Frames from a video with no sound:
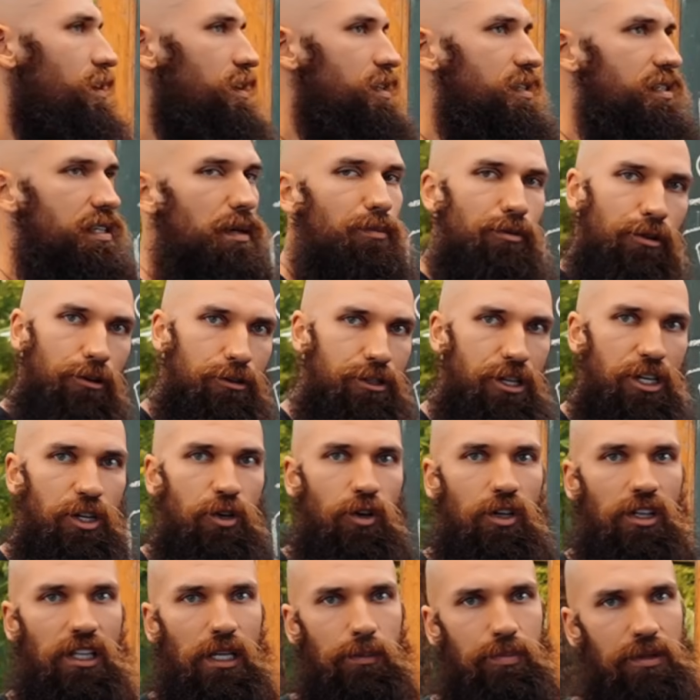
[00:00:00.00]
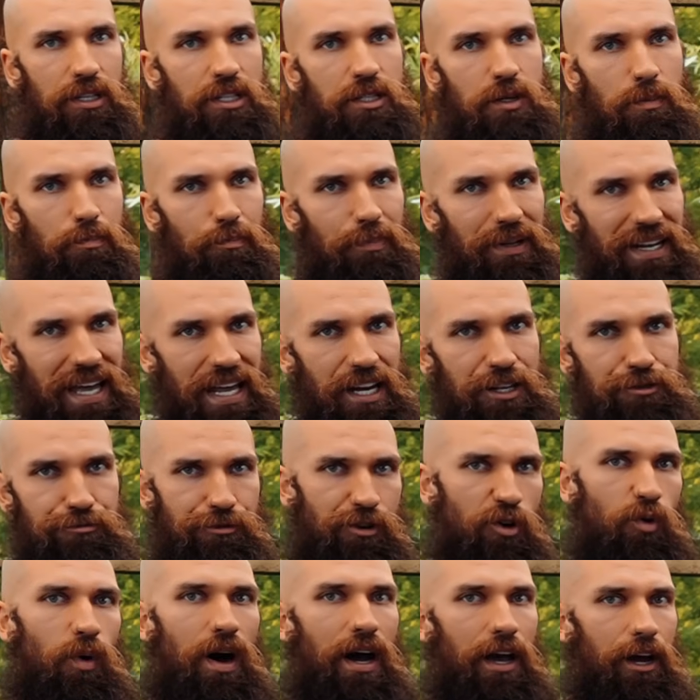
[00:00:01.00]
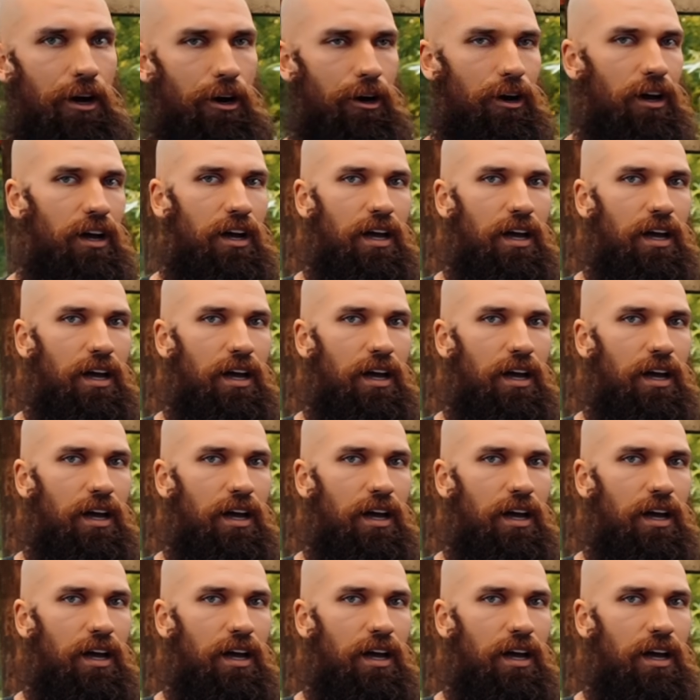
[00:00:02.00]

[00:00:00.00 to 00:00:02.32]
Similar to eucalyptus, bananas require